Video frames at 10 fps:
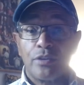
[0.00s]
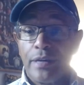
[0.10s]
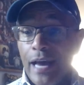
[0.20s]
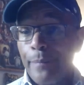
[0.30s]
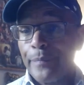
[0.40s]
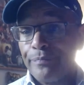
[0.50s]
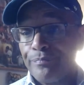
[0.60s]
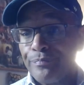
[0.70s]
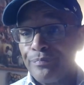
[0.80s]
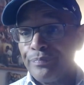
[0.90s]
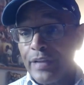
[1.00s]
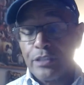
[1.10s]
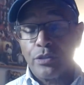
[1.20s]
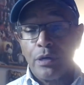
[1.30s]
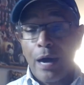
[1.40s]
going to happen.
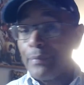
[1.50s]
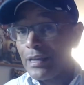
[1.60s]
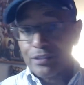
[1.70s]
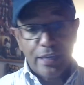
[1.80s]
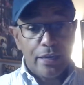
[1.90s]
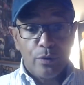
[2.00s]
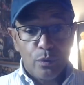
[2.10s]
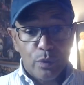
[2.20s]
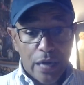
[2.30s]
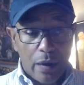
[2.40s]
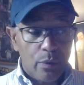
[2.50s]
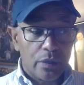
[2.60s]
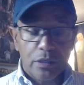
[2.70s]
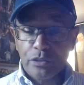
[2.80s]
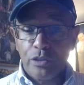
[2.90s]
That's all. I'm not saying what I
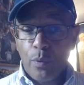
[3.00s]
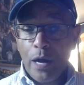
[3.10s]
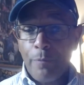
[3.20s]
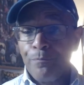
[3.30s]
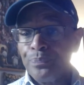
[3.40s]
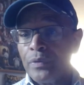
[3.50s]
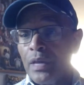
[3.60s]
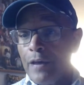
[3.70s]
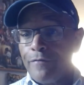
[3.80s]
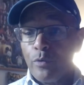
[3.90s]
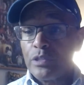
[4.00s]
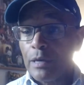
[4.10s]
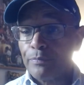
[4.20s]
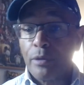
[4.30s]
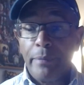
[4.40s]
want, because you know what? If it was
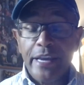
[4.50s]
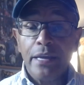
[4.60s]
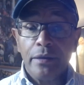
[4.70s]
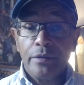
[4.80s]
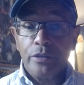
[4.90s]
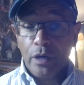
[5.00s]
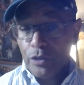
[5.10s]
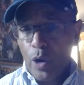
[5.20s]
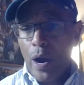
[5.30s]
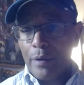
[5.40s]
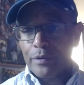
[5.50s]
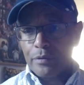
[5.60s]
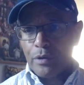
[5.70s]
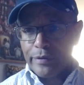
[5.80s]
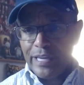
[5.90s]
up to me, y'all know
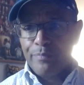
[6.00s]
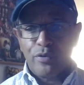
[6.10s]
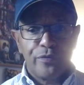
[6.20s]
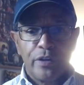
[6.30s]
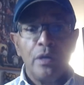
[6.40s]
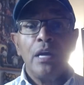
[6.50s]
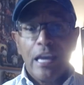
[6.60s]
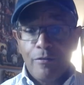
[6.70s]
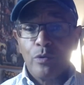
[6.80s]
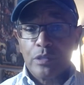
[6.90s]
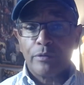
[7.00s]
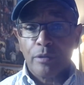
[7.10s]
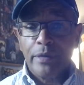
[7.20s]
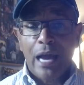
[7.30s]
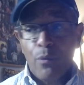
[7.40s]
how Hebrew feel. If it was up
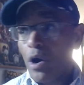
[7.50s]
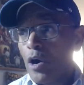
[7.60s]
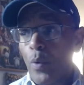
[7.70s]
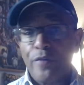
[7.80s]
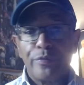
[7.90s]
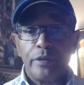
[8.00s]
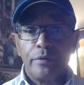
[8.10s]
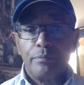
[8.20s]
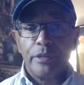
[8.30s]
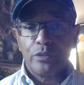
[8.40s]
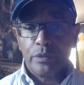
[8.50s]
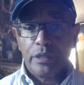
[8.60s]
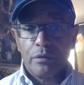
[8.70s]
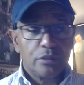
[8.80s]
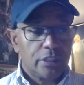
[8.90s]
to me, I'd walk away from the Mitchell
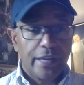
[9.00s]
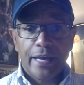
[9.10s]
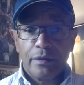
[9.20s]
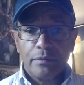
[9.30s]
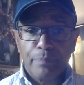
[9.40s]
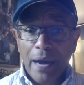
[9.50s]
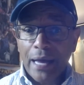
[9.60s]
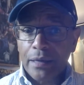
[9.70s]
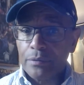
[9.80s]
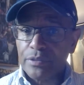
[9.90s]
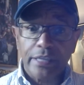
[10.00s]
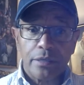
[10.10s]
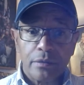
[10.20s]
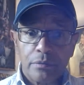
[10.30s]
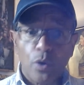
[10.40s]
deal today. Bye. See
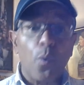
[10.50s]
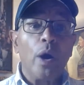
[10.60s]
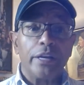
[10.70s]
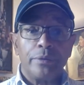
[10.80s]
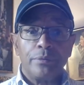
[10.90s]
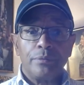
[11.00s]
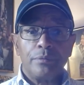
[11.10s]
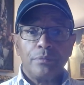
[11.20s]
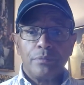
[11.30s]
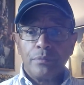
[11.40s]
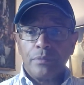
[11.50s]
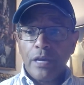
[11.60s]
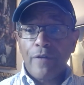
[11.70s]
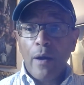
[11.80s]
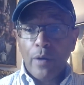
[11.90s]
you. Don't want
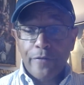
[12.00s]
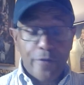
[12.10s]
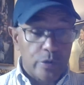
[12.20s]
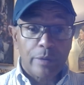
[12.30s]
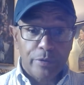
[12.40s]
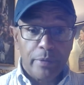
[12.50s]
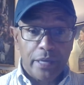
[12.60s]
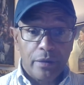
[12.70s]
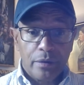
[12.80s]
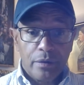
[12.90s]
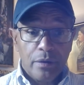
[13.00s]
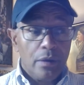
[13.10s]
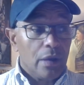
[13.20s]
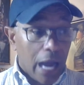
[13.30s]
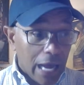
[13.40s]
it. If it was up to me.
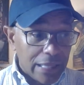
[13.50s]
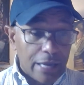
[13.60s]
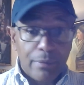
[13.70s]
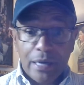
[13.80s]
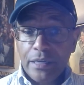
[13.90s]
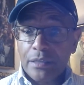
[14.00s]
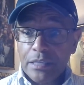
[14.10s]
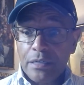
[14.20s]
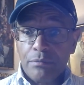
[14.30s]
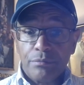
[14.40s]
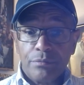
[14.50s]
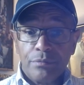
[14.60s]
I like my young team.